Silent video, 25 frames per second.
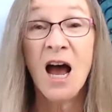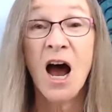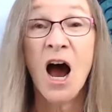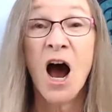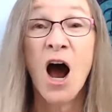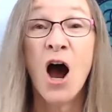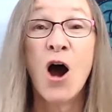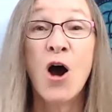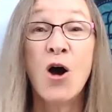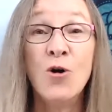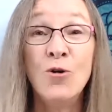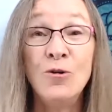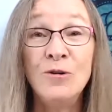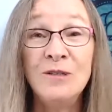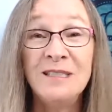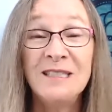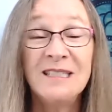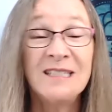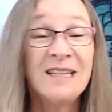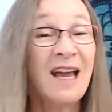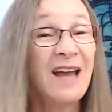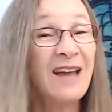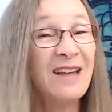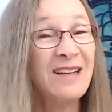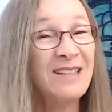
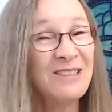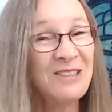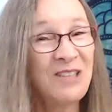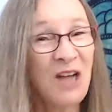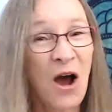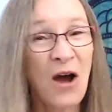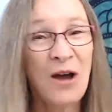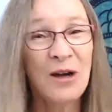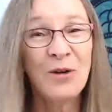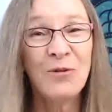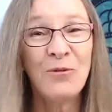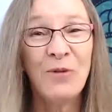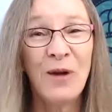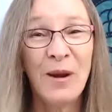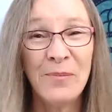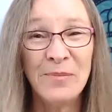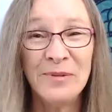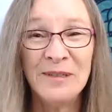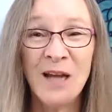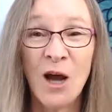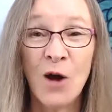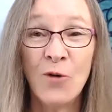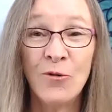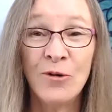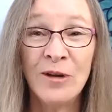host Donna
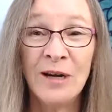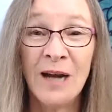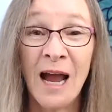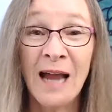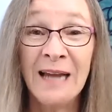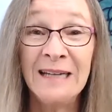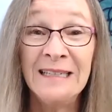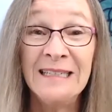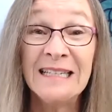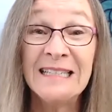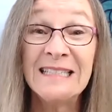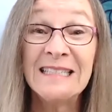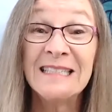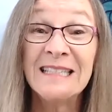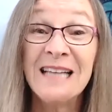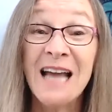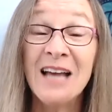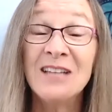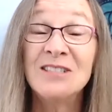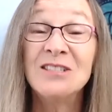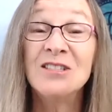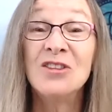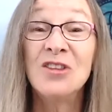Rebido and I discuss